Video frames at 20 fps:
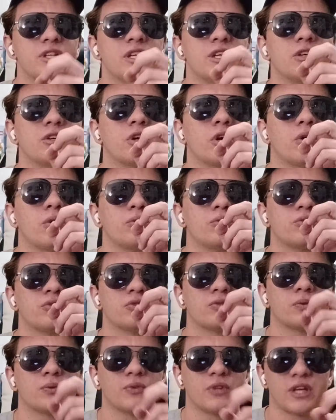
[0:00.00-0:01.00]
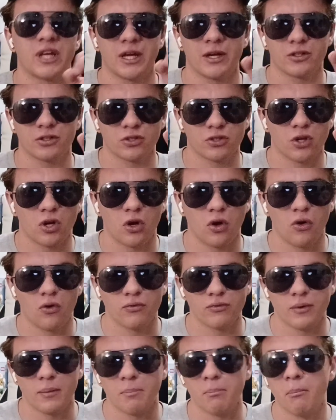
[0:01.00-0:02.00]
goes through the character
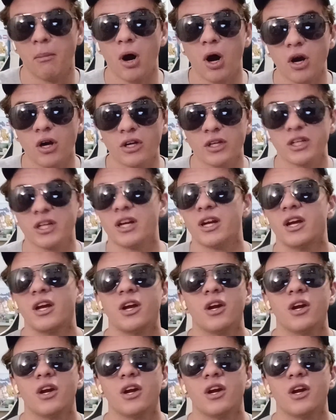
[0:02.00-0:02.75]
of Mark